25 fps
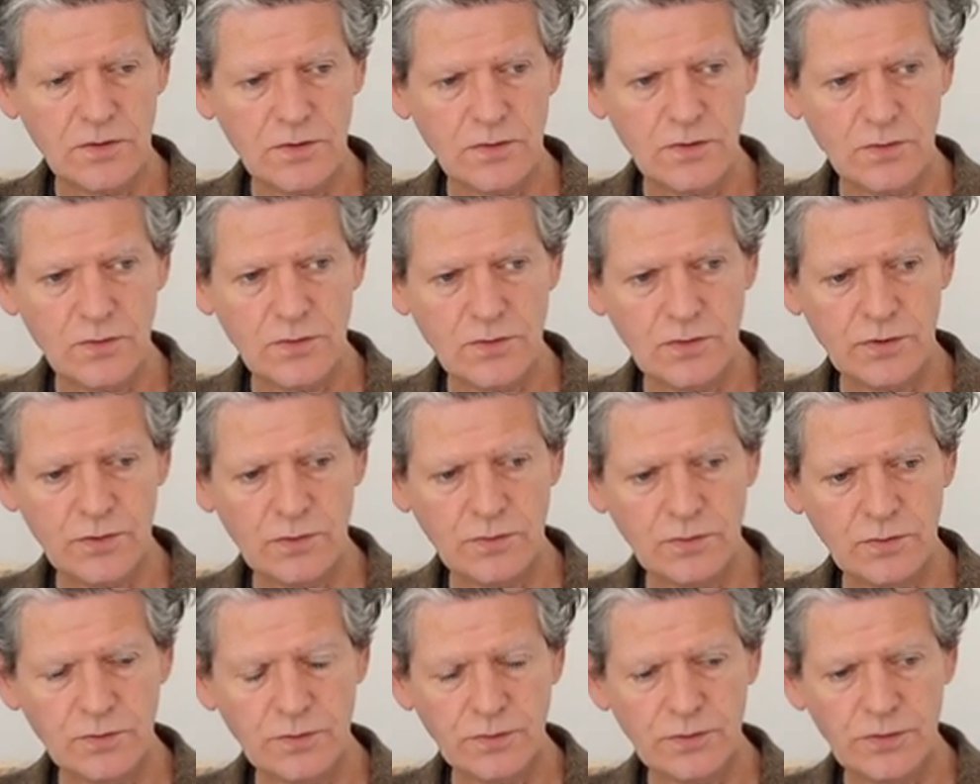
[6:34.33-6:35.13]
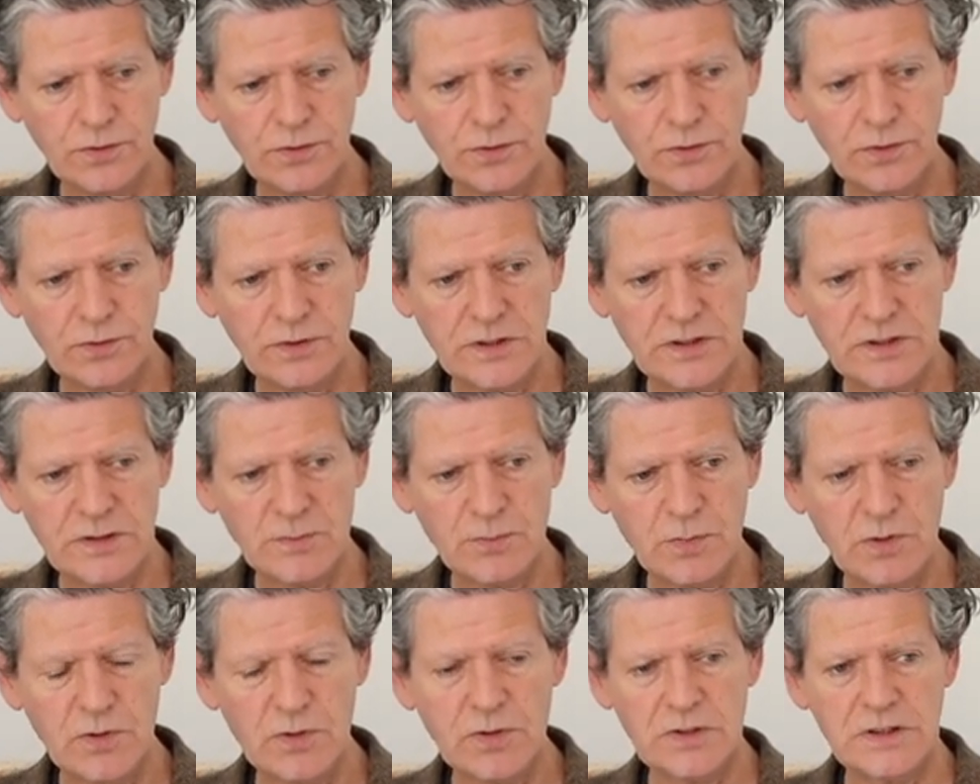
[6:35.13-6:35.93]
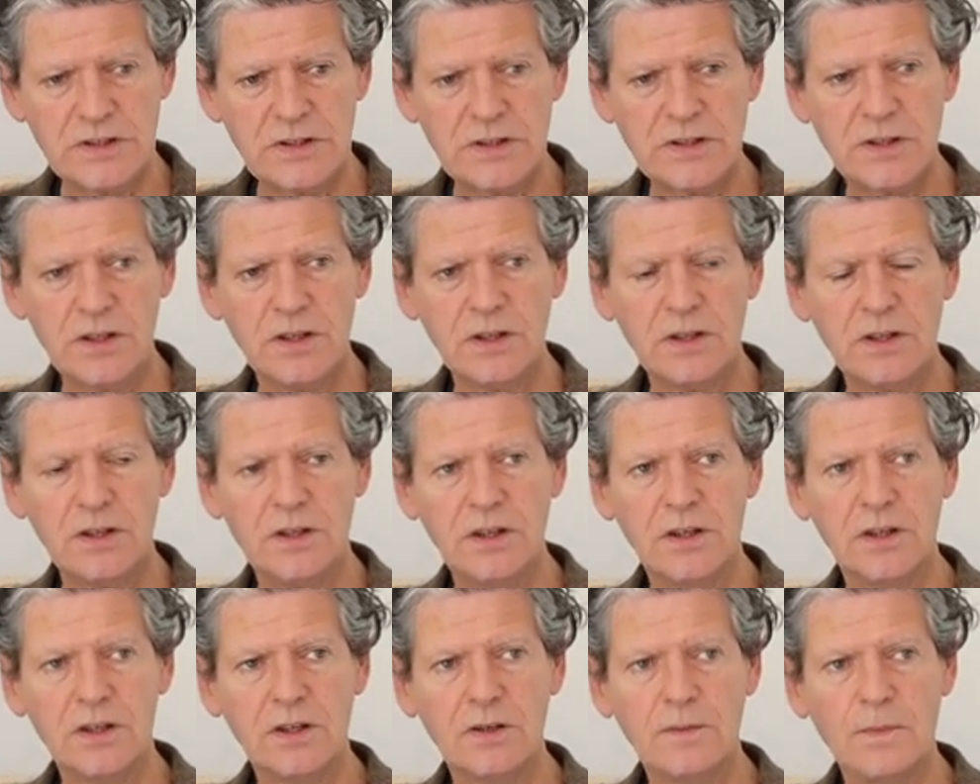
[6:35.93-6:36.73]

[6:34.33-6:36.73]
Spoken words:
usual tourist spots, and